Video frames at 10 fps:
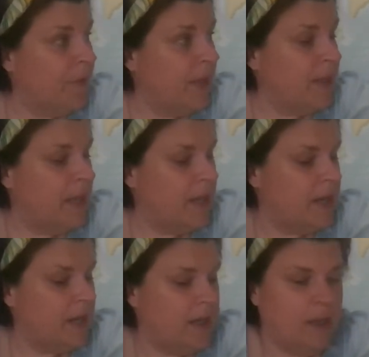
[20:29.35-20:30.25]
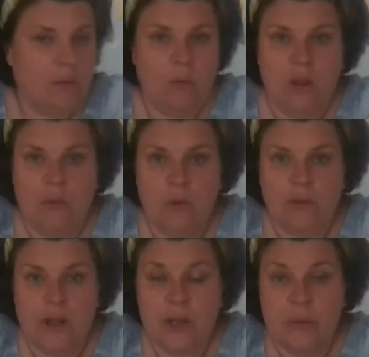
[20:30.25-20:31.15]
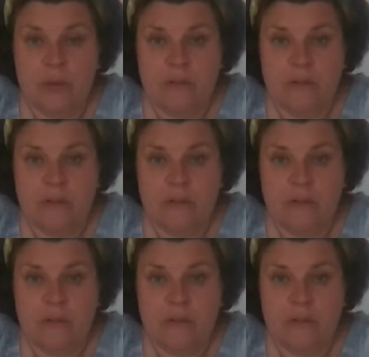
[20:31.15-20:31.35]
And then we'll crack open